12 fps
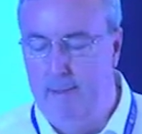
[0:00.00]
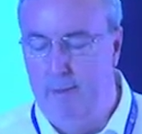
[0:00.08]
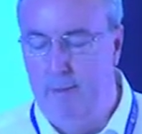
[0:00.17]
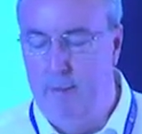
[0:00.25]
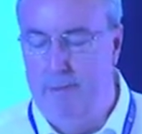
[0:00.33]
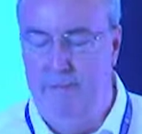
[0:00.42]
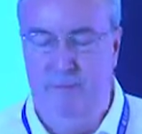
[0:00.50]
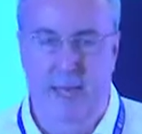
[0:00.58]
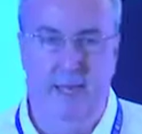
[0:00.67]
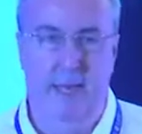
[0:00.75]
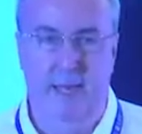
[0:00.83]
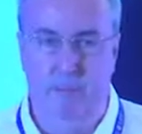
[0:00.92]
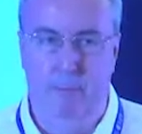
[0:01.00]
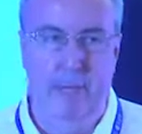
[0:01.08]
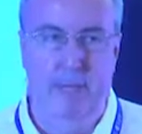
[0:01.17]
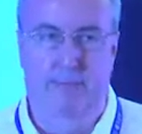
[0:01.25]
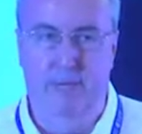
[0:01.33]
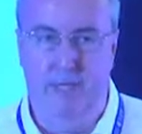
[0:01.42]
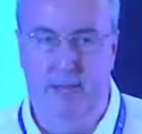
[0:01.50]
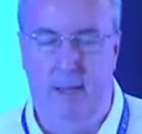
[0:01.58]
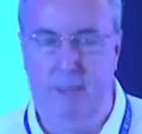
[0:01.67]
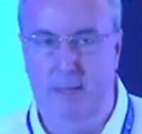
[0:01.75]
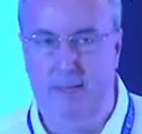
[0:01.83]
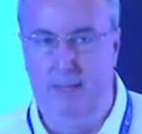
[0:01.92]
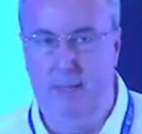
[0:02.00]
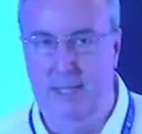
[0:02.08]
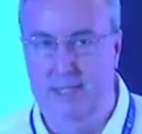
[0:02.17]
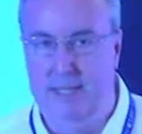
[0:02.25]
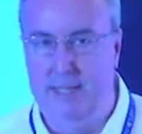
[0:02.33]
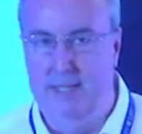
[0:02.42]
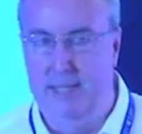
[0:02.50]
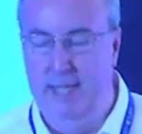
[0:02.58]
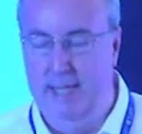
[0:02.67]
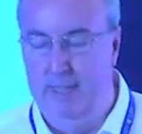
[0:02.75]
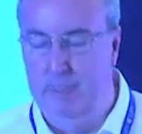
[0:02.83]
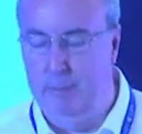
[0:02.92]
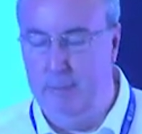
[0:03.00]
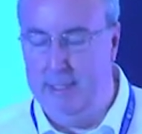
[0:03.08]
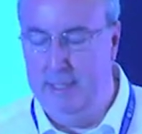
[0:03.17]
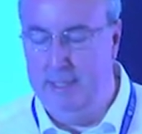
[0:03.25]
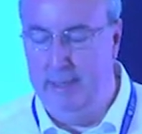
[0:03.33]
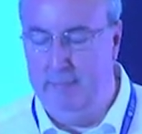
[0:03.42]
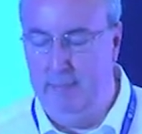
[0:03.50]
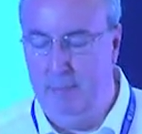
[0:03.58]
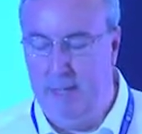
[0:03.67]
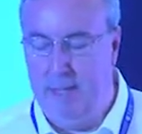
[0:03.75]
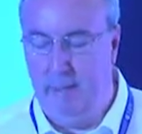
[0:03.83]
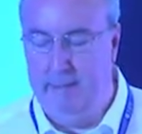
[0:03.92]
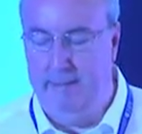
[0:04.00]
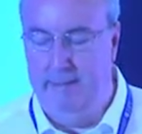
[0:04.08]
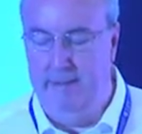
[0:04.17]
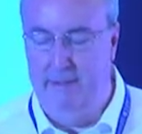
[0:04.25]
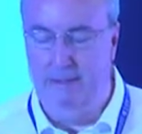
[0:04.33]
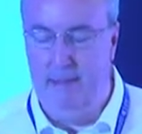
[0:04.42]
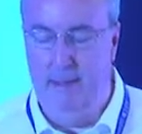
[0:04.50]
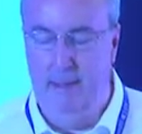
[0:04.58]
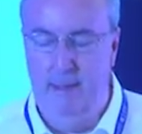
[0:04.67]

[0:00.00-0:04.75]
with India being, for example, similar size to the EU 27 by 2050.